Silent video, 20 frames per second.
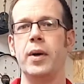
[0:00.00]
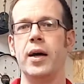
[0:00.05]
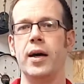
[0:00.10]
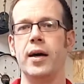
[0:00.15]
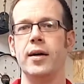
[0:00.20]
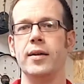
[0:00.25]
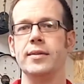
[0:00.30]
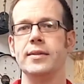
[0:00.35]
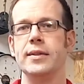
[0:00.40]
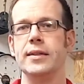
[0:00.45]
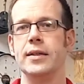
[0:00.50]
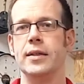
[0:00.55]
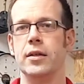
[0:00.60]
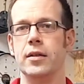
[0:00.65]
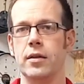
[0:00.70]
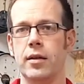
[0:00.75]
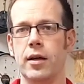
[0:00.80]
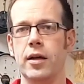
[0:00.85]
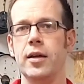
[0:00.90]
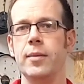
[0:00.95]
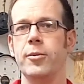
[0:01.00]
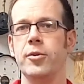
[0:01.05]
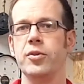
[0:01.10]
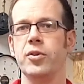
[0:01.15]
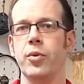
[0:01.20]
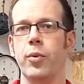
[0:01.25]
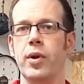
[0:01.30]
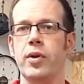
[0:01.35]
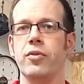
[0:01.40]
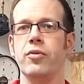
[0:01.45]
part liable
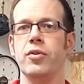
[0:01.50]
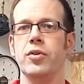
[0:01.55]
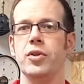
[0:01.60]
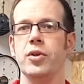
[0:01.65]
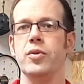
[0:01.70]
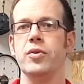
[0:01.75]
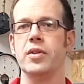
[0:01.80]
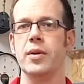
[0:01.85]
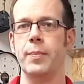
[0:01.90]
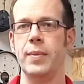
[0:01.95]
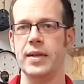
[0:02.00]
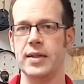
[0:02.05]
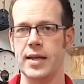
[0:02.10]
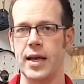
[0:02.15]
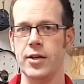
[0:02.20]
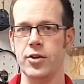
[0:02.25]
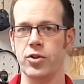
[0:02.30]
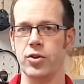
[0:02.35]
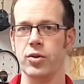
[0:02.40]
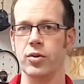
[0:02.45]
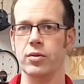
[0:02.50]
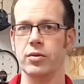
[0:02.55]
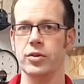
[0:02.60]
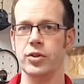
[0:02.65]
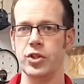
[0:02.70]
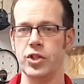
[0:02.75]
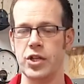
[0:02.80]
to introduce a potential,